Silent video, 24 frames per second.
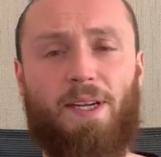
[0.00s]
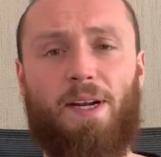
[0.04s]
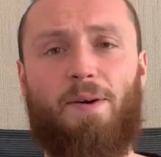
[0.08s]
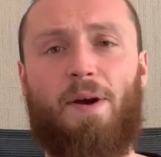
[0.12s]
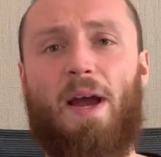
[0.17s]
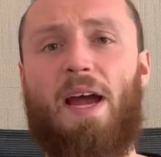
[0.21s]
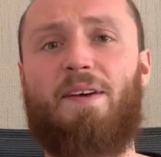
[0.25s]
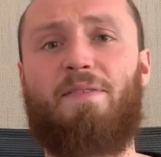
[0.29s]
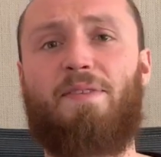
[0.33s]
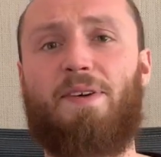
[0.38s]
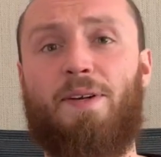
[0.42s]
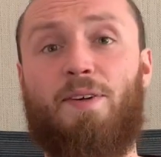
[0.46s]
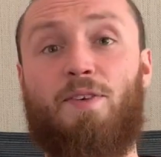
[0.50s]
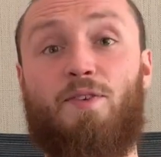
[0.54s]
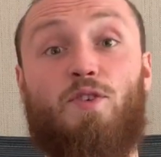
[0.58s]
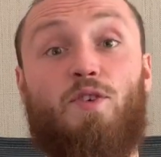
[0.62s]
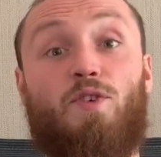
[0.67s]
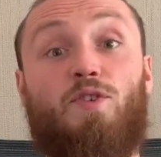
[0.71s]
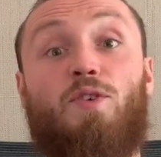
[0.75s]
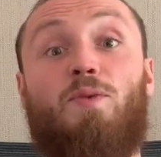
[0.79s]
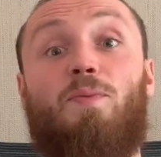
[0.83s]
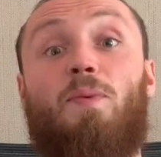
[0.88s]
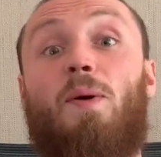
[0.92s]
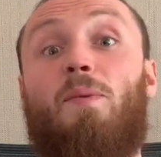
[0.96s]
evidence
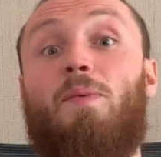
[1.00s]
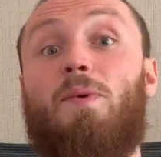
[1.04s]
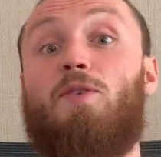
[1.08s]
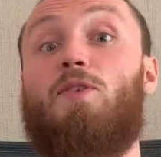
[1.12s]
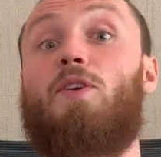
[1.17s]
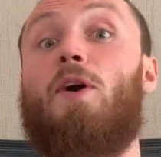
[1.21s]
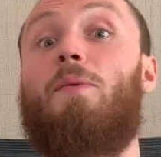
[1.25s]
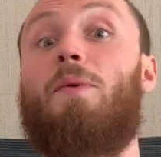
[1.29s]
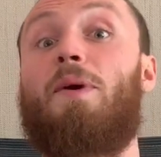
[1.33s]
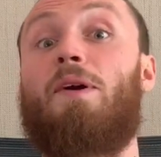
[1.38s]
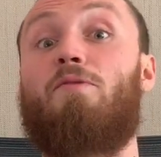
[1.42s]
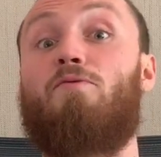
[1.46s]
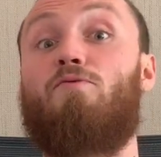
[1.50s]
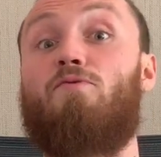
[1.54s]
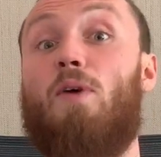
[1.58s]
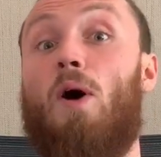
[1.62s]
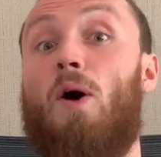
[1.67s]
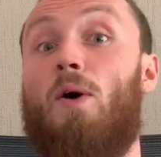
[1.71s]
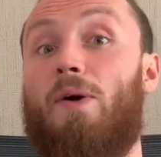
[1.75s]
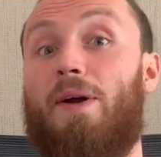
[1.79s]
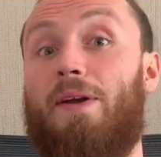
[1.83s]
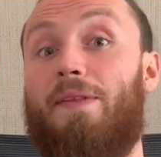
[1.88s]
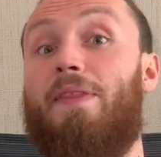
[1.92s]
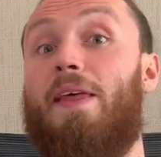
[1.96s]
as to what was going
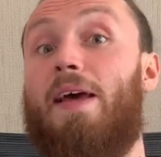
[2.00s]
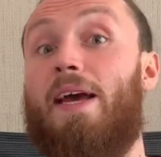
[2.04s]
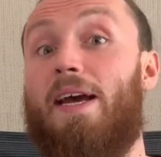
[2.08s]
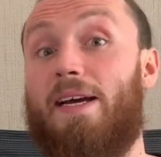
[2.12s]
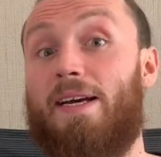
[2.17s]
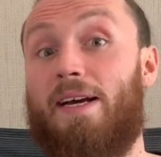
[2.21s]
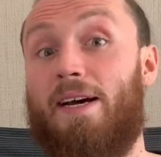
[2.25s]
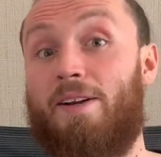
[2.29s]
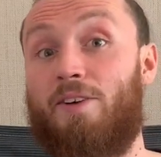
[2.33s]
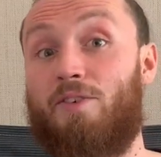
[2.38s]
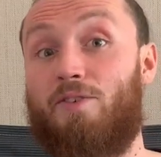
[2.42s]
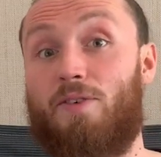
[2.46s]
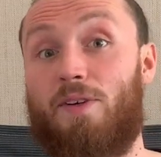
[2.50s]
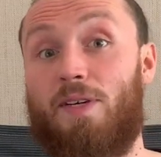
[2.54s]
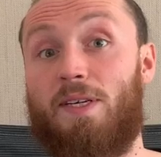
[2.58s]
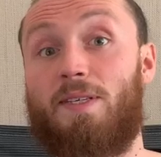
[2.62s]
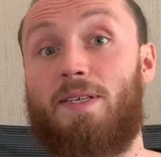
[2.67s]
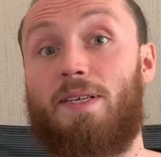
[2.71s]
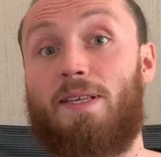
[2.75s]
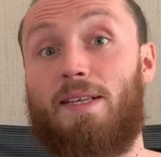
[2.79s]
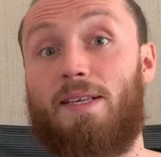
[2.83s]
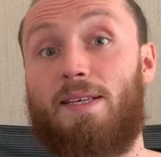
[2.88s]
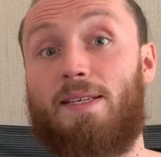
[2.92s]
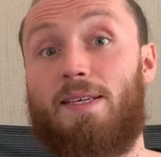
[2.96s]
wrong in their countries
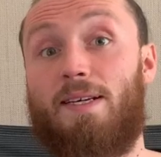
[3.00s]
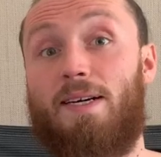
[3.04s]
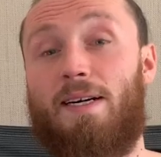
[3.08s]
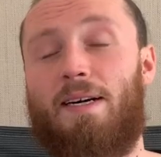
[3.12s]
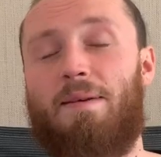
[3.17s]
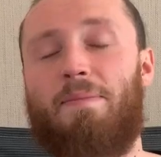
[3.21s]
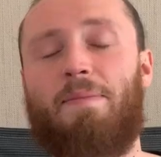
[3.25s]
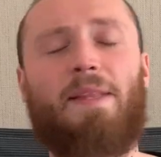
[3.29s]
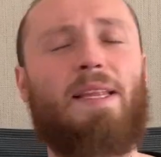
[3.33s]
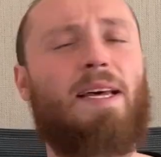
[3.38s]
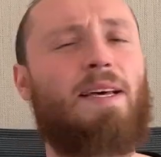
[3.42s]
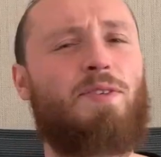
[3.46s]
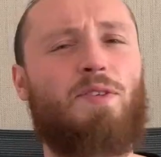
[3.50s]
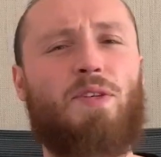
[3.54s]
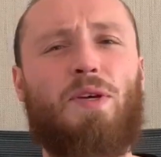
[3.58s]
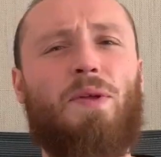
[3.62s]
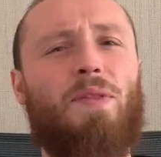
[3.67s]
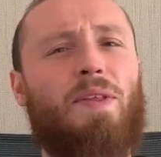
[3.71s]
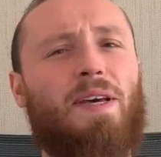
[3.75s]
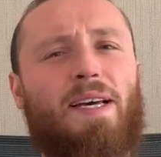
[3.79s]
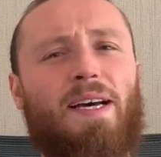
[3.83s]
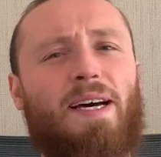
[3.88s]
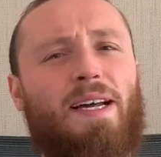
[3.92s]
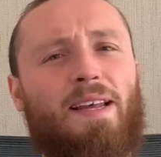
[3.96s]
at the time, and that's not
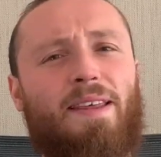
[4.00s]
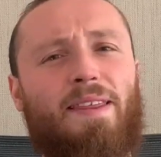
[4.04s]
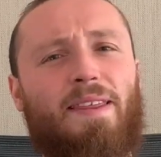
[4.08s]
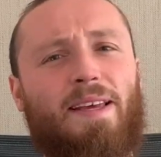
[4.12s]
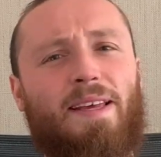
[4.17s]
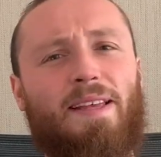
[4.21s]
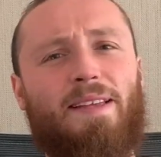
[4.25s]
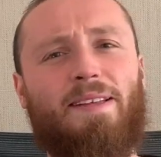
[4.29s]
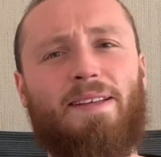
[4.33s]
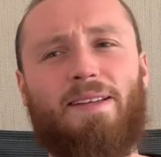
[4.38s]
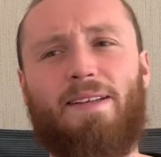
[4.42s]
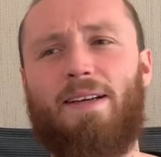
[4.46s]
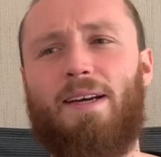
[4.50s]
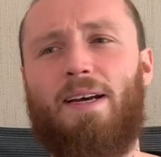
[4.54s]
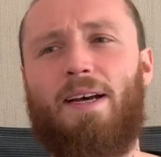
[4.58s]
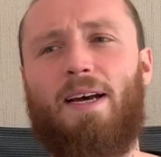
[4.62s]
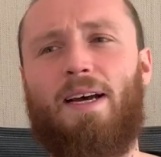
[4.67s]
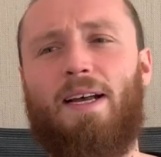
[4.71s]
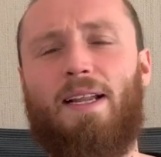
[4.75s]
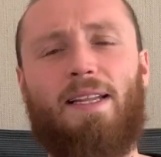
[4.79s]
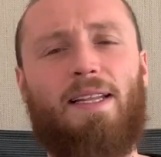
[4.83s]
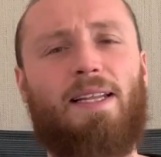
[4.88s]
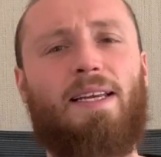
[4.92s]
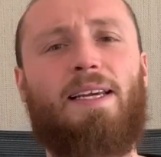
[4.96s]
the kind of thing that
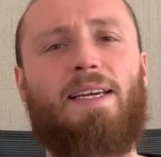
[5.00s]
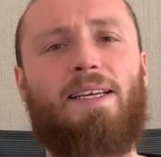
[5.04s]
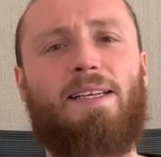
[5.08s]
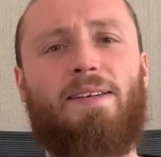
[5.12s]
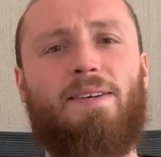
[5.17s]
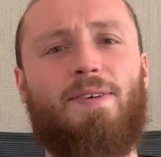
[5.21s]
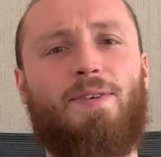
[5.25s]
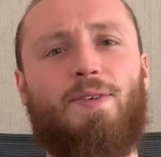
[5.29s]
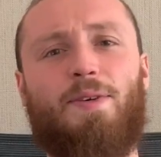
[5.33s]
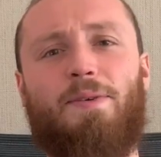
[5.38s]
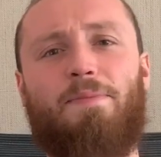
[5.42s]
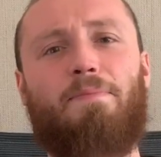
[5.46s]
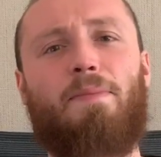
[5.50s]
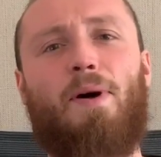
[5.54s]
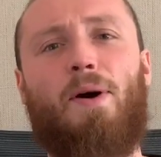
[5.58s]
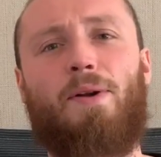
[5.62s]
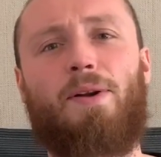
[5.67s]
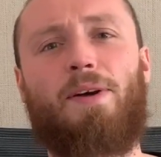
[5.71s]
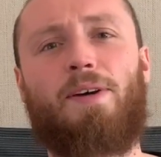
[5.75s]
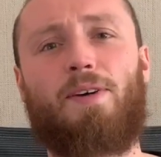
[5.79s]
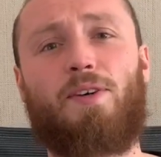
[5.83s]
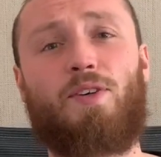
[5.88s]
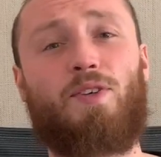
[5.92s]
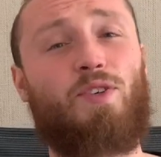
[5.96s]
leaders and
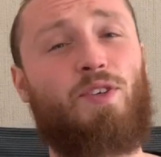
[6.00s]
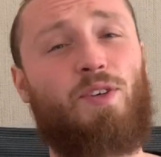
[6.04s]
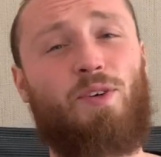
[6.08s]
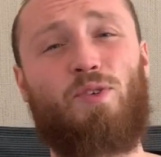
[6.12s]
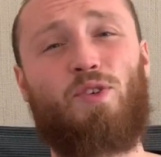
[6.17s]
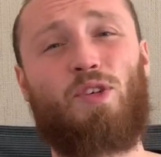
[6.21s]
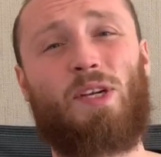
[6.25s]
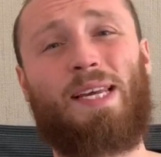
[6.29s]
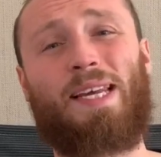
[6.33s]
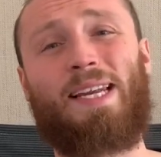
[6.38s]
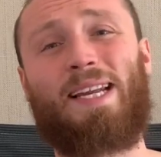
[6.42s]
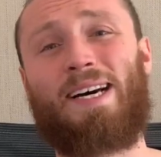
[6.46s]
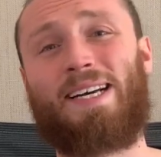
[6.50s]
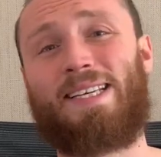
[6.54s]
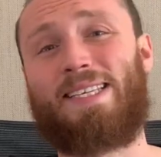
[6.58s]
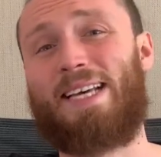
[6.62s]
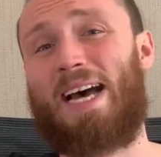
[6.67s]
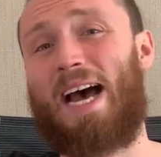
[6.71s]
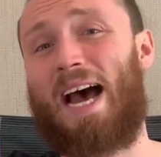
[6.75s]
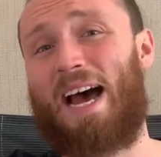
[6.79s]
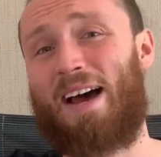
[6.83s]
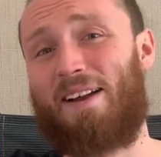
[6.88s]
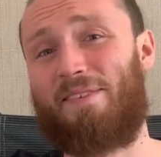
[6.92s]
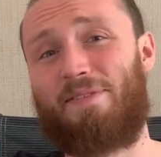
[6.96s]
monarchs usually like
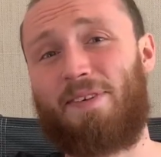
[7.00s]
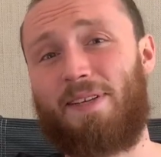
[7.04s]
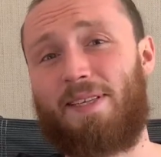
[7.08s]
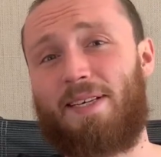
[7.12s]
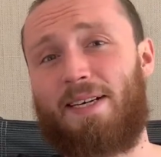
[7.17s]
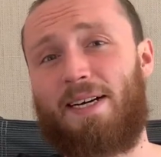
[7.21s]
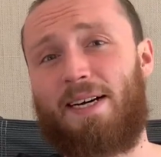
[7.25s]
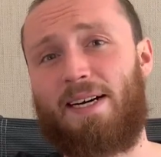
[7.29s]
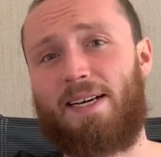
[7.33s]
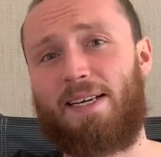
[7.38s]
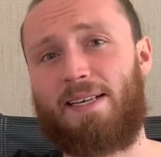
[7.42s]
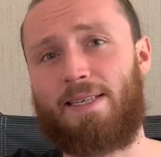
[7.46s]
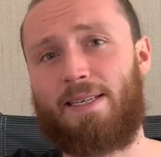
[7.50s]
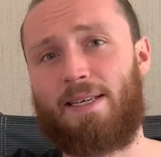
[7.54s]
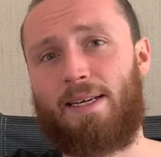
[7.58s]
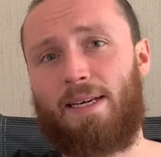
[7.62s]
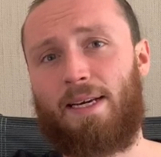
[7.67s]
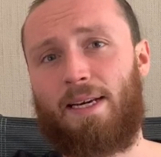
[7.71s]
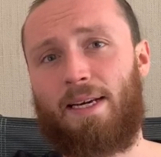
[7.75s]
to advertise.